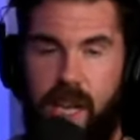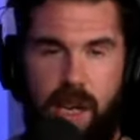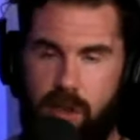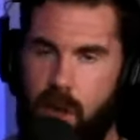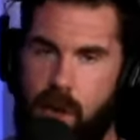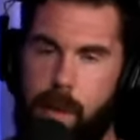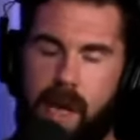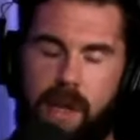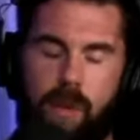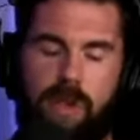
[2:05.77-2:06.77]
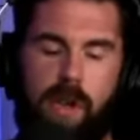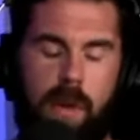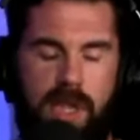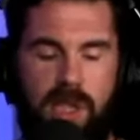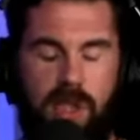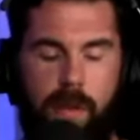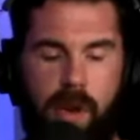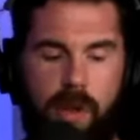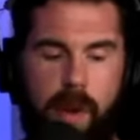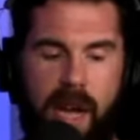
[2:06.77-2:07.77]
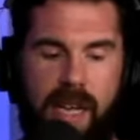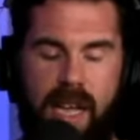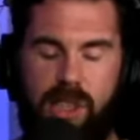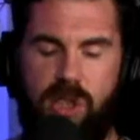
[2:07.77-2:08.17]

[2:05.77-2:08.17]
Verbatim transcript: And he'll talk about we'll talk about this a little bit on the podcast.